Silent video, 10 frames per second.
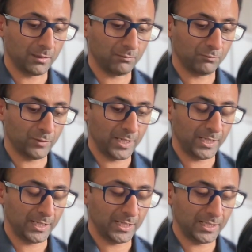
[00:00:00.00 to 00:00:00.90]

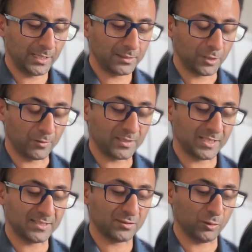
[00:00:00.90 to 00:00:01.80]
really, though this
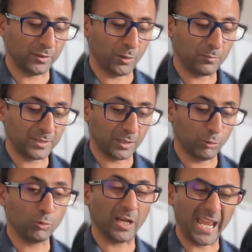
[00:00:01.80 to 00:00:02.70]
list is not in no particular
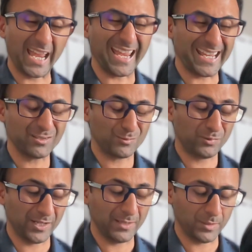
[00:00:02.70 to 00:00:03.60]
order, it is
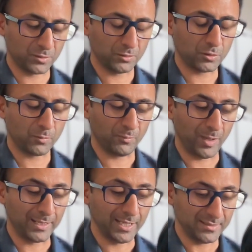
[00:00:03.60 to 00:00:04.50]
pretty much on the top of my
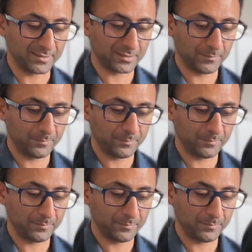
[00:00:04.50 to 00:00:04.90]
list.